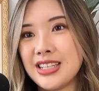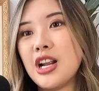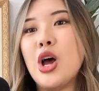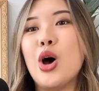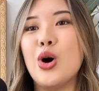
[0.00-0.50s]

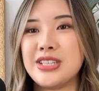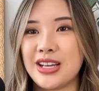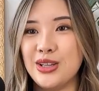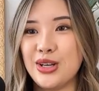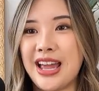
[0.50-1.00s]
it, or
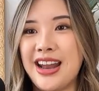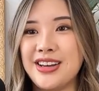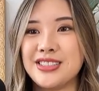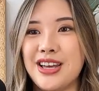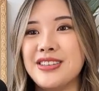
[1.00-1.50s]
take a look at
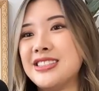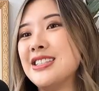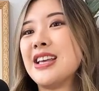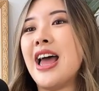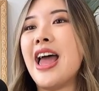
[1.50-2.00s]
our
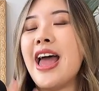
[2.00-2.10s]
services.